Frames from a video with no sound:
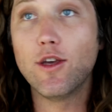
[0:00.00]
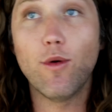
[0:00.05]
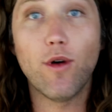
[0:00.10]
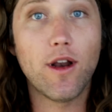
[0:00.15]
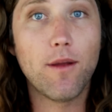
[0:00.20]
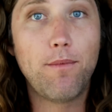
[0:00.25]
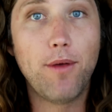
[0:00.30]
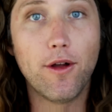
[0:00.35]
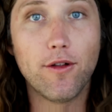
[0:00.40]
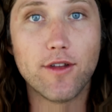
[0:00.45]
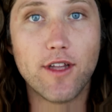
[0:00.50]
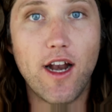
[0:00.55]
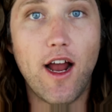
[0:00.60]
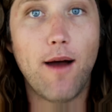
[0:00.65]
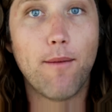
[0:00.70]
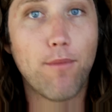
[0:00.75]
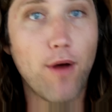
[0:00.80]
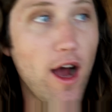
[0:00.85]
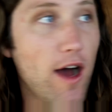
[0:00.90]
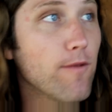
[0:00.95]
you want to build a
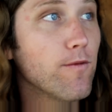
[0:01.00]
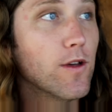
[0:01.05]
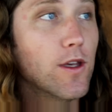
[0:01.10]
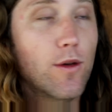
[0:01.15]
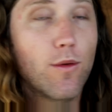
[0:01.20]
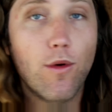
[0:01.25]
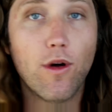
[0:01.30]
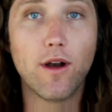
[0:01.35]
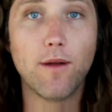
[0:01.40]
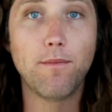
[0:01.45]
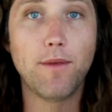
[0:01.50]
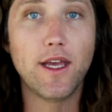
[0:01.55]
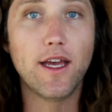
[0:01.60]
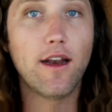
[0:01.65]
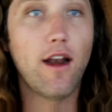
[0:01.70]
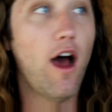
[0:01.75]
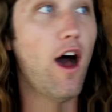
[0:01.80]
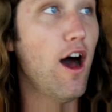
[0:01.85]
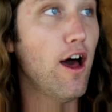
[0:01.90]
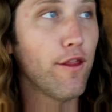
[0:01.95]
nonprofit, you want to be
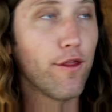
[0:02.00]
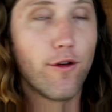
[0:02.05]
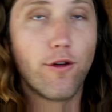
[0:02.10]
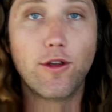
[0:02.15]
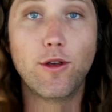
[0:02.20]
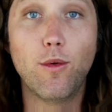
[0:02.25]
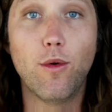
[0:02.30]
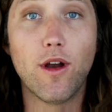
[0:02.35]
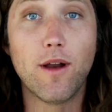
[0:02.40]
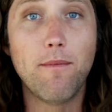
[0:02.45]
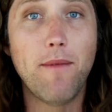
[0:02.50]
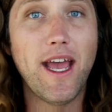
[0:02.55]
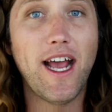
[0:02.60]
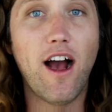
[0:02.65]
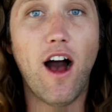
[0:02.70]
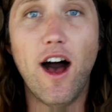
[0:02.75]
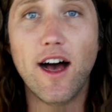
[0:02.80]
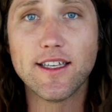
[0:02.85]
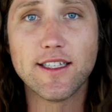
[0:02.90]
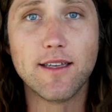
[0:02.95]
an author, you want to
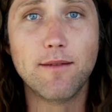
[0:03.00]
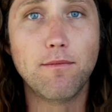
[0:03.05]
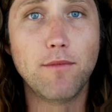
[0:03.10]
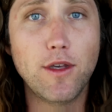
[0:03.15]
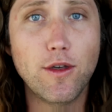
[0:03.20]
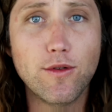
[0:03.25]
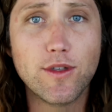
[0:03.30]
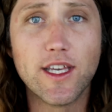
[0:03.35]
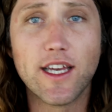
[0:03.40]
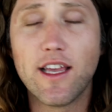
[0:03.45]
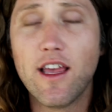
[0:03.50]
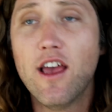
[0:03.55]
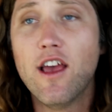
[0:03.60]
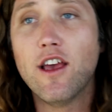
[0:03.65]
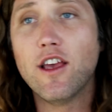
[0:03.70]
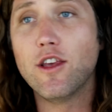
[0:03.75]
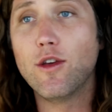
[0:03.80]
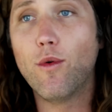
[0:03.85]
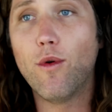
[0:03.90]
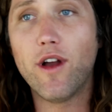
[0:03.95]
make awesome music,
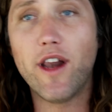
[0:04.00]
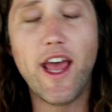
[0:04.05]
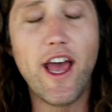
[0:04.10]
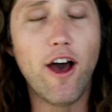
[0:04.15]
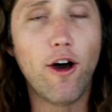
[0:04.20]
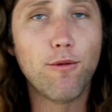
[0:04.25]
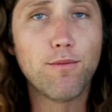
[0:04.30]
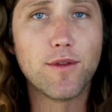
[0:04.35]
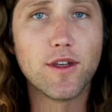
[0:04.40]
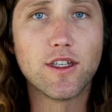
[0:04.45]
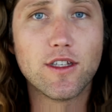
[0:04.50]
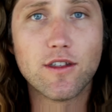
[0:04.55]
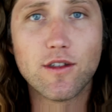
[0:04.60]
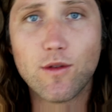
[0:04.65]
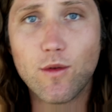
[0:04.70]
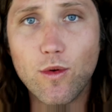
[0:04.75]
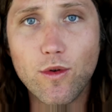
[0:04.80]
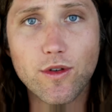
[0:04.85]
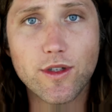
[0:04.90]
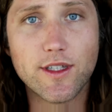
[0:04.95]
you want to help the
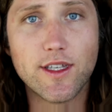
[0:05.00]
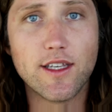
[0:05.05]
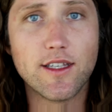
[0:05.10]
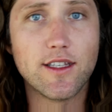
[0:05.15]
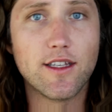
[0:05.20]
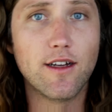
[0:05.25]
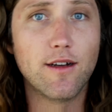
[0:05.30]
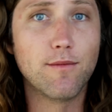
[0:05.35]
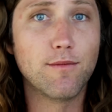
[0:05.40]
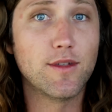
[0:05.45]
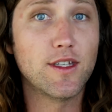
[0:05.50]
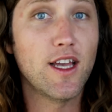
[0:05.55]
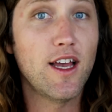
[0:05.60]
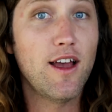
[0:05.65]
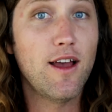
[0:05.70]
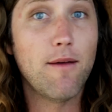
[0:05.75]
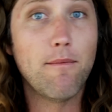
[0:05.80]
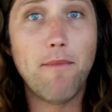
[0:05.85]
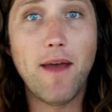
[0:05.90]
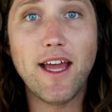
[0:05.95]
school systems,
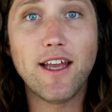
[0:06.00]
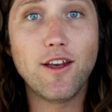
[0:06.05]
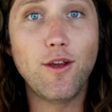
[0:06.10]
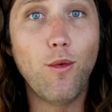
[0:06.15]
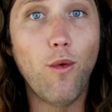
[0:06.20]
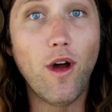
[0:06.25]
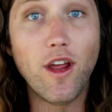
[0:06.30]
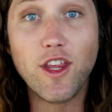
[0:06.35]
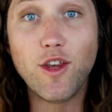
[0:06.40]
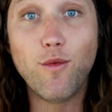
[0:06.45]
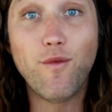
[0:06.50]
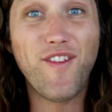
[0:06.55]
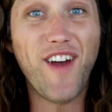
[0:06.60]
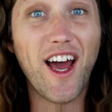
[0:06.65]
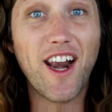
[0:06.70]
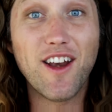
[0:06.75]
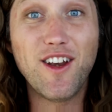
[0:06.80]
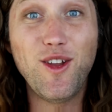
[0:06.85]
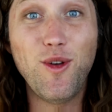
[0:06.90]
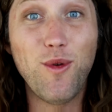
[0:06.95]
man, you want, you've
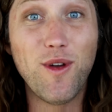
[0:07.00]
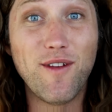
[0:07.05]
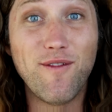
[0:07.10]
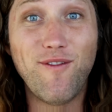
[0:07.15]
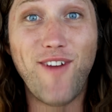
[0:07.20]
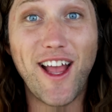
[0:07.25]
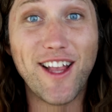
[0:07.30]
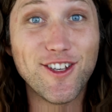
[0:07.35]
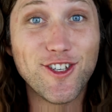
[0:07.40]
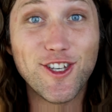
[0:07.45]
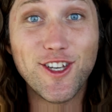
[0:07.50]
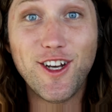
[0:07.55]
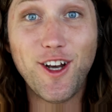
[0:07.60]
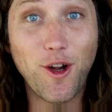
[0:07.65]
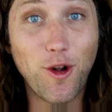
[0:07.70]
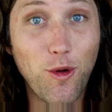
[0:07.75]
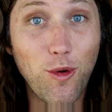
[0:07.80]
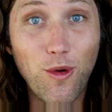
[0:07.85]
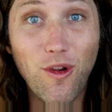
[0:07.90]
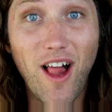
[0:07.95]
got a new invention,
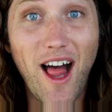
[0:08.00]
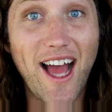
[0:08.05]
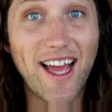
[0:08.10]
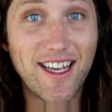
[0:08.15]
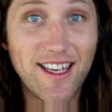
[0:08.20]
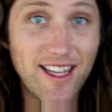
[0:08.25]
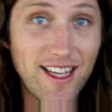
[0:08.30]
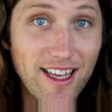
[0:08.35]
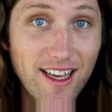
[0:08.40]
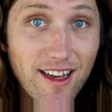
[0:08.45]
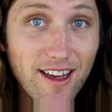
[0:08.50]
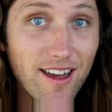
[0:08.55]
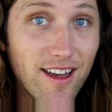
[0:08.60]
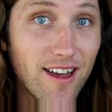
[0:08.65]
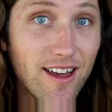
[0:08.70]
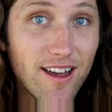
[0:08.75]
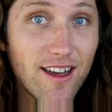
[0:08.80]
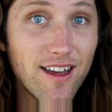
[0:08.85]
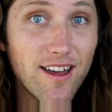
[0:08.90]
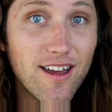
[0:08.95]
a cool
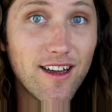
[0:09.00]
idea.